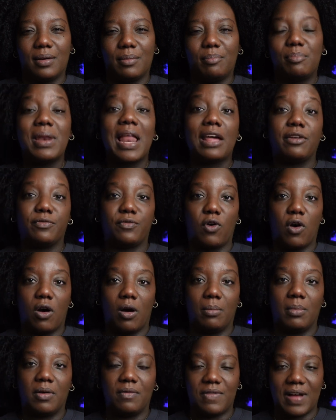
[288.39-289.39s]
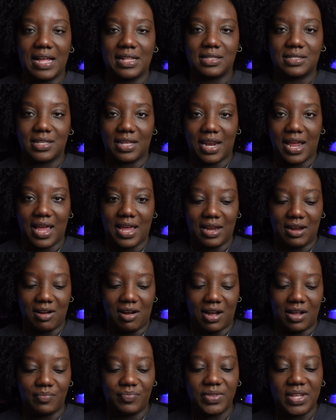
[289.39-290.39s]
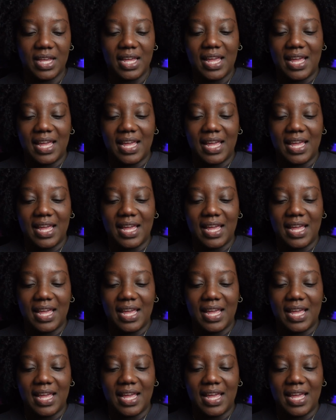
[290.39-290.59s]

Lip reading: platform Vans that I got.